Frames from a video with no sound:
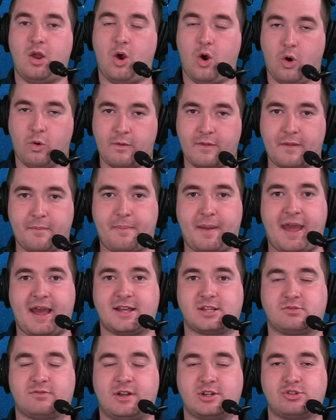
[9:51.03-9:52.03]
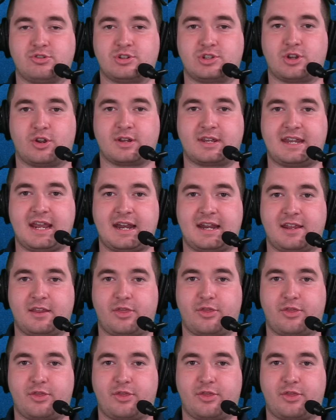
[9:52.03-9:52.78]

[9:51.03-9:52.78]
or when the pass rushers start getting